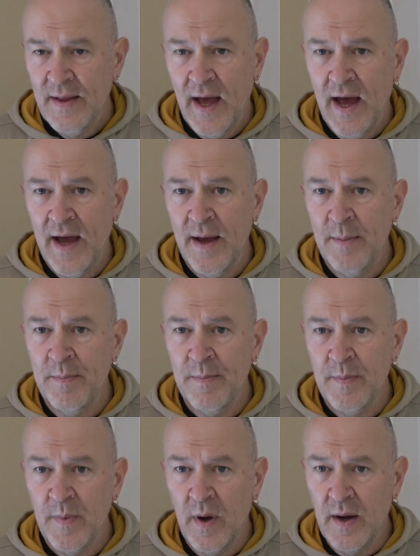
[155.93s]
I'm
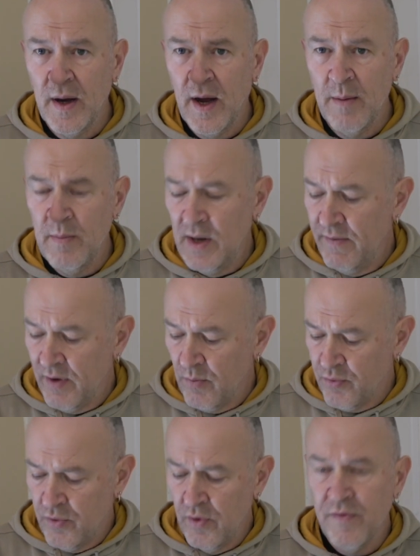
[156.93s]
living
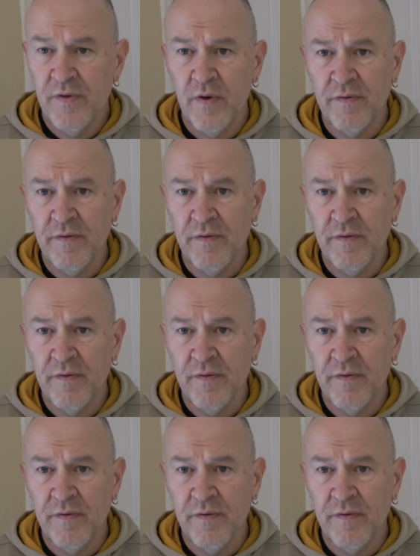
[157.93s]
proof.